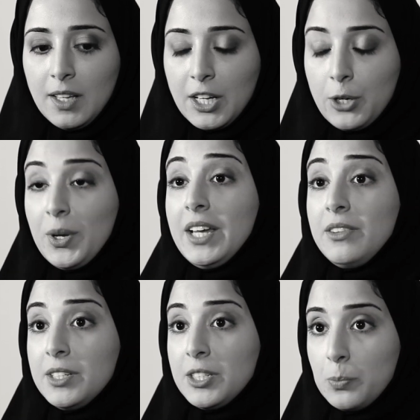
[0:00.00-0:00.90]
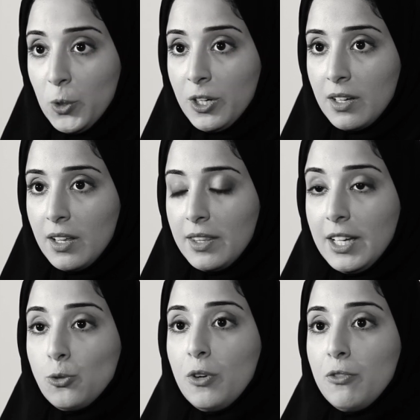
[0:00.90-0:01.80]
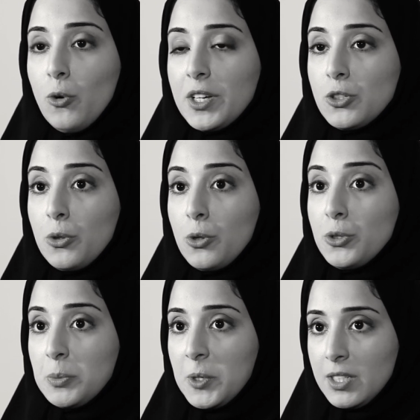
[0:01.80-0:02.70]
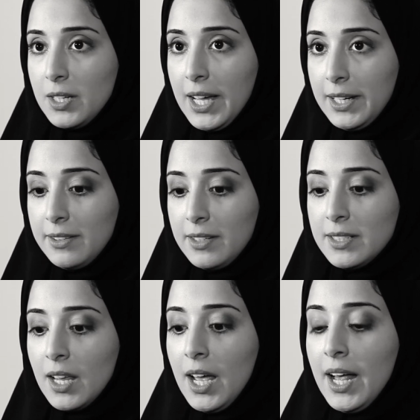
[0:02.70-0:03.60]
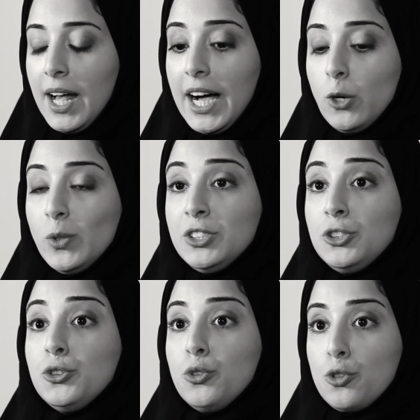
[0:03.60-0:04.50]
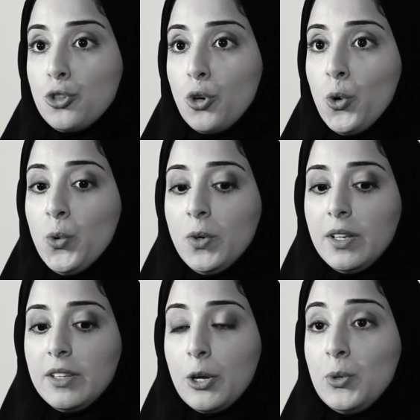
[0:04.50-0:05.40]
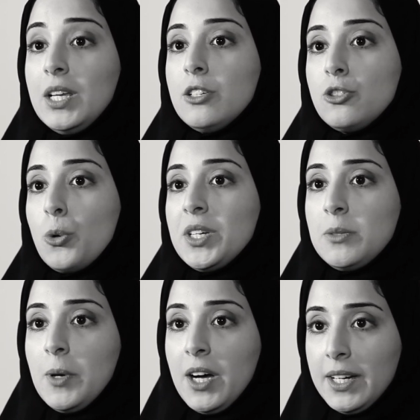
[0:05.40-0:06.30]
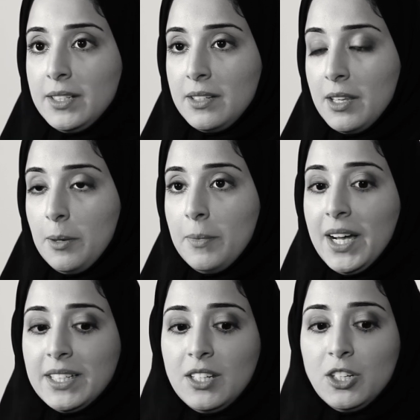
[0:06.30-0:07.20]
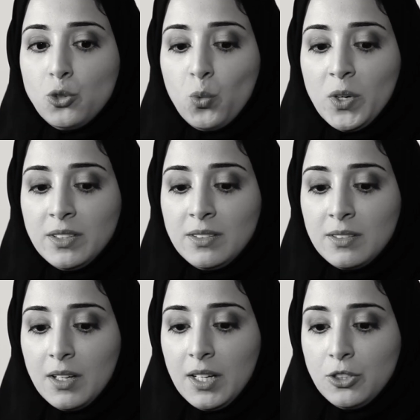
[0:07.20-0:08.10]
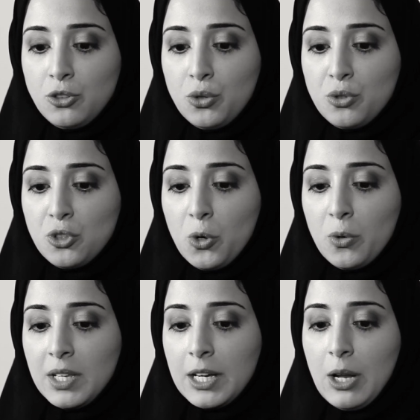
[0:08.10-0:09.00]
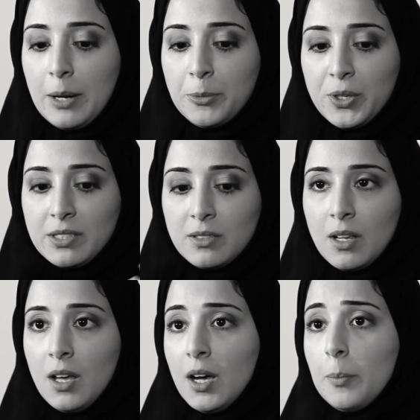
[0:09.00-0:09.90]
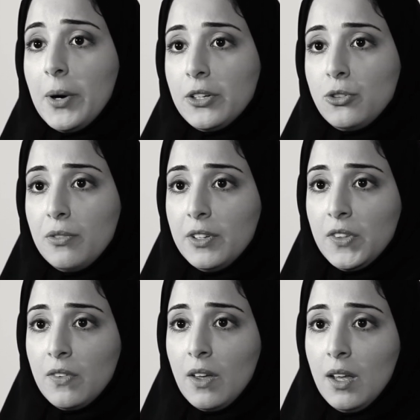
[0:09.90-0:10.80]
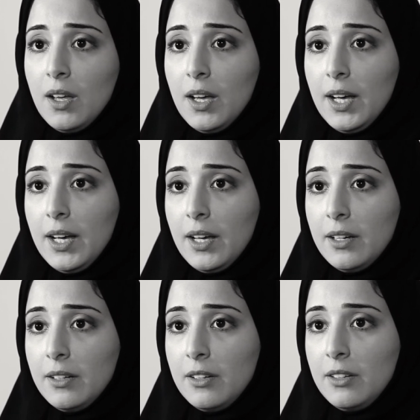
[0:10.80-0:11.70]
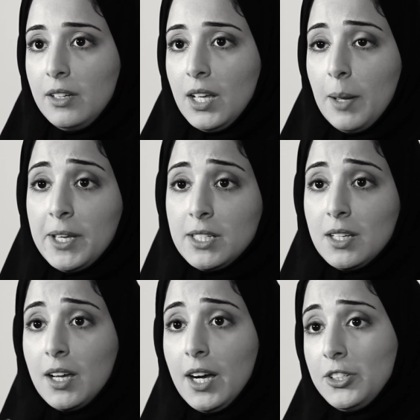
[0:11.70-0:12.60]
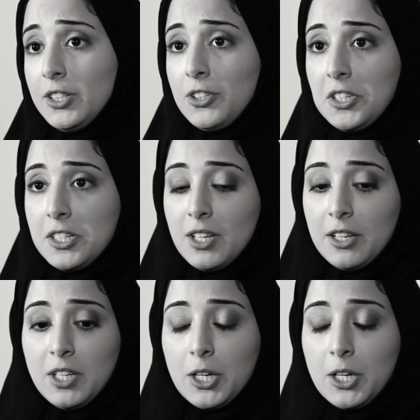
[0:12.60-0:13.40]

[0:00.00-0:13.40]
create this book that will focus on those personalities. I wanted to show the real stories behind them. I didn't want to show the glamorous part of it and the amazing identities that they